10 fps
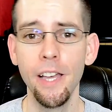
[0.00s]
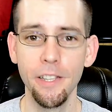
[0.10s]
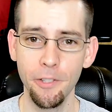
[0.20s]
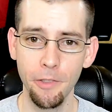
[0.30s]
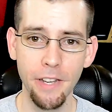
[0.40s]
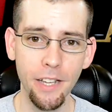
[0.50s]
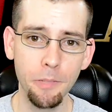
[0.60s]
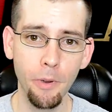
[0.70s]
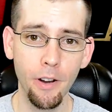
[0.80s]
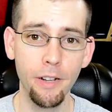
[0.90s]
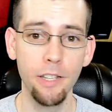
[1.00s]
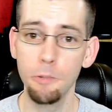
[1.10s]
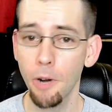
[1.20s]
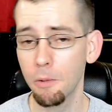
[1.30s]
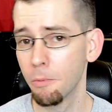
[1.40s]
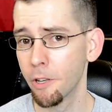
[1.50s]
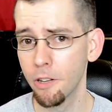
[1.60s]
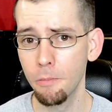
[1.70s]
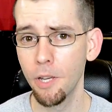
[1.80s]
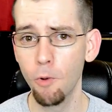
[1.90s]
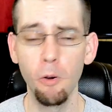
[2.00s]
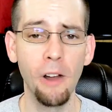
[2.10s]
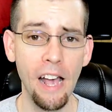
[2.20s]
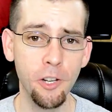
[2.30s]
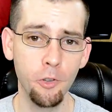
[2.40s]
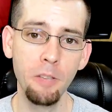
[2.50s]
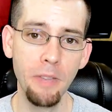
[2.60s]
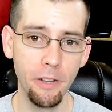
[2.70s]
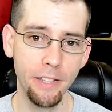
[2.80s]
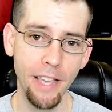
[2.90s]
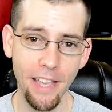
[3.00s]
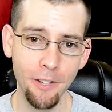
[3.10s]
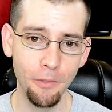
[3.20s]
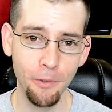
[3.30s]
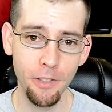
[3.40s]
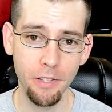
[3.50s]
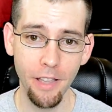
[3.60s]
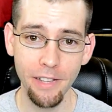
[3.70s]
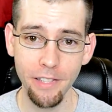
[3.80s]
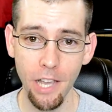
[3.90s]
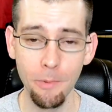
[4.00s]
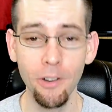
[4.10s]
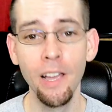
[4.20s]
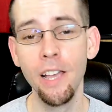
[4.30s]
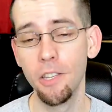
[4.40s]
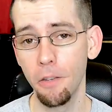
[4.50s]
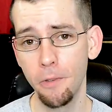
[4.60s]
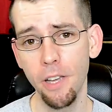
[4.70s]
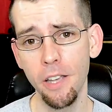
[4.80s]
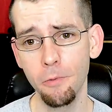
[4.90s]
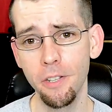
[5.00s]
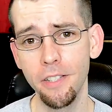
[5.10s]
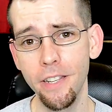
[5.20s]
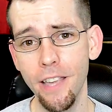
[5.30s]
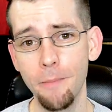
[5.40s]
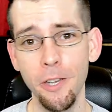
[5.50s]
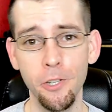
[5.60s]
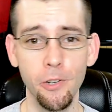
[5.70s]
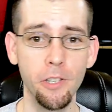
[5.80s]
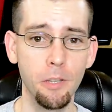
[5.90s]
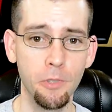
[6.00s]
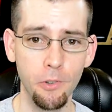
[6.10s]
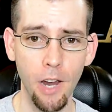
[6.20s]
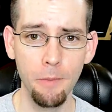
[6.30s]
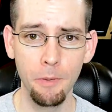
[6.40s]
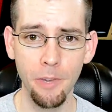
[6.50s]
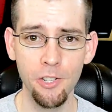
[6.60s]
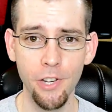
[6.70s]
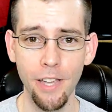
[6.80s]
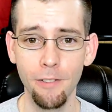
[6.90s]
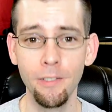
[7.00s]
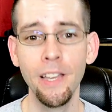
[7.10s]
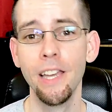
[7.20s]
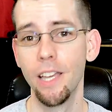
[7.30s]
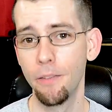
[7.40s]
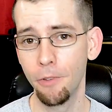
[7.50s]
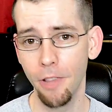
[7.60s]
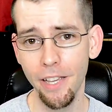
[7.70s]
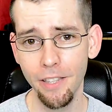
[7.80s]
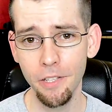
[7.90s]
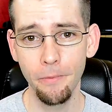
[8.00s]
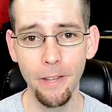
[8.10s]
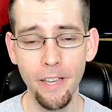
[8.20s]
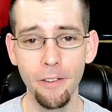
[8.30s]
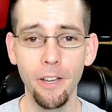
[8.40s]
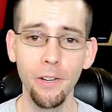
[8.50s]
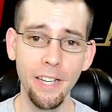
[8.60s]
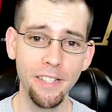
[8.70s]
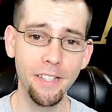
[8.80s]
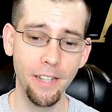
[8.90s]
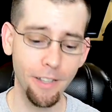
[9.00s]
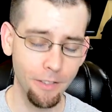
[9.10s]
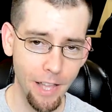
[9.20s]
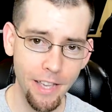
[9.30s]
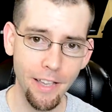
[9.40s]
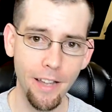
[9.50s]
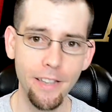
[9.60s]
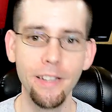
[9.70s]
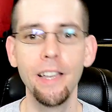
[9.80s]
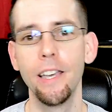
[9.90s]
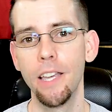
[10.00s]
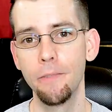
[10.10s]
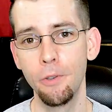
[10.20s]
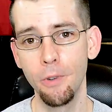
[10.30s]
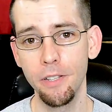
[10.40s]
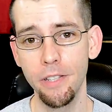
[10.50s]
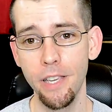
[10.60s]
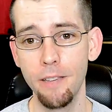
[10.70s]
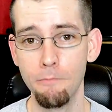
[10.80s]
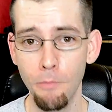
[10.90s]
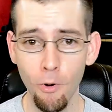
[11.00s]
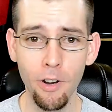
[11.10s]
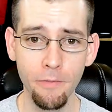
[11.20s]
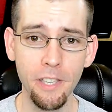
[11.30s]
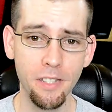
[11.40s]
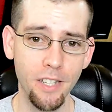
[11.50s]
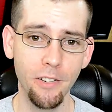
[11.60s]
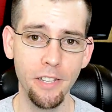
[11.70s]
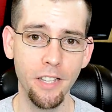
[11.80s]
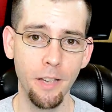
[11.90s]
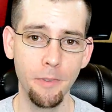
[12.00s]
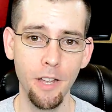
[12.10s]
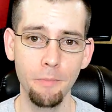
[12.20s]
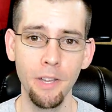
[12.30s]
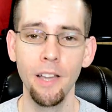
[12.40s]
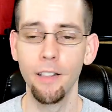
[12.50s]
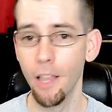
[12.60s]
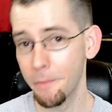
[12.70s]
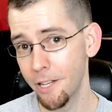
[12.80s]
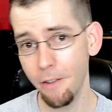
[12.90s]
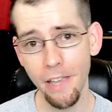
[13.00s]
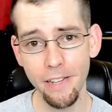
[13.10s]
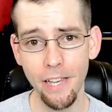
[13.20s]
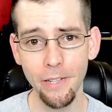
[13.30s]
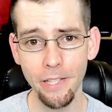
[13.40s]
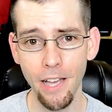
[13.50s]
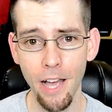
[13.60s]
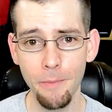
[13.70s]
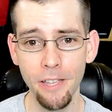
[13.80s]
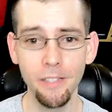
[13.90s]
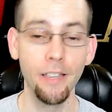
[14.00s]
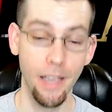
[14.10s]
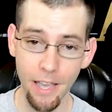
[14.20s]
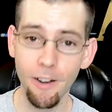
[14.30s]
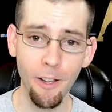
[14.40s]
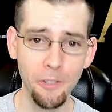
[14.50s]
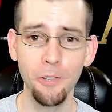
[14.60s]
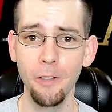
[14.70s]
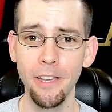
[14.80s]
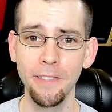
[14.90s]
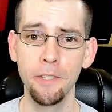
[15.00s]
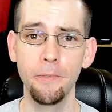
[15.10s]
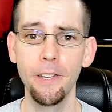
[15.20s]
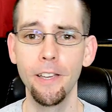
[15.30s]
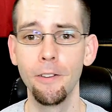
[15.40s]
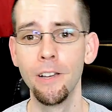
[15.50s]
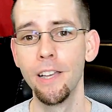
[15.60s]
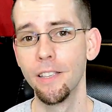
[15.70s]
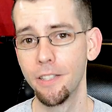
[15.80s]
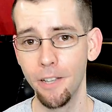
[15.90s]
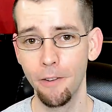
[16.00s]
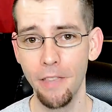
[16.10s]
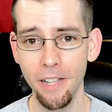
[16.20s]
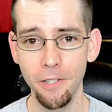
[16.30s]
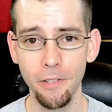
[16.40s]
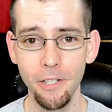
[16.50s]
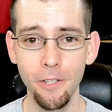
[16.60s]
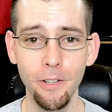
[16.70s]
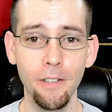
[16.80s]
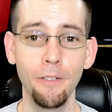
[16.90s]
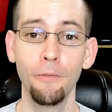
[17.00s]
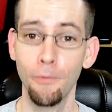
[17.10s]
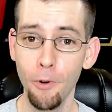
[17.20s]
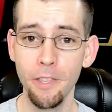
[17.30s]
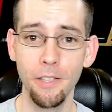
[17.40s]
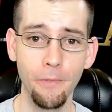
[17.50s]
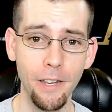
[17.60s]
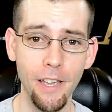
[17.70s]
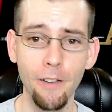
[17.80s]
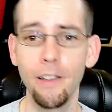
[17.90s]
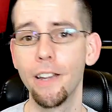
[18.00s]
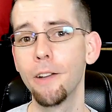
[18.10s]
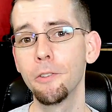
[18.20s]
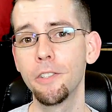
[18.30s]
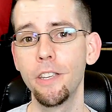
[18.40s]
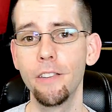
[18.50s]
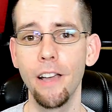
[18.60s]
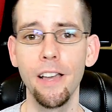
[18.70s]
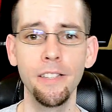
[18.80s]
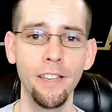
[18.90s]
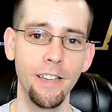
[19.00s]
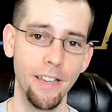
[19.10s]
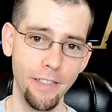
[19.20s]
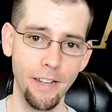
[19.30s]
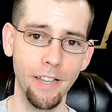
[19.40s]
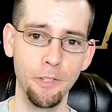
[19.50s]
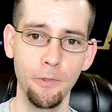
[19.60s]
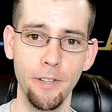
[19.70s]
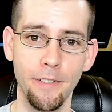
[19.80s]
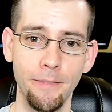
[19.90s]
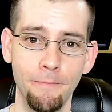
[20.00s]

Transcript: So the next part is probably going to be where we're actually building the handle for this lightsaber. So if you guys want to see that, make sure you subscribe to my channel. If you like this video, go ahead and stick a like on it. And if you want to see more of this series coming up, let me know that down in the comments, and also like this video. So that's going to do it for this video, and I will see you guys in the next one.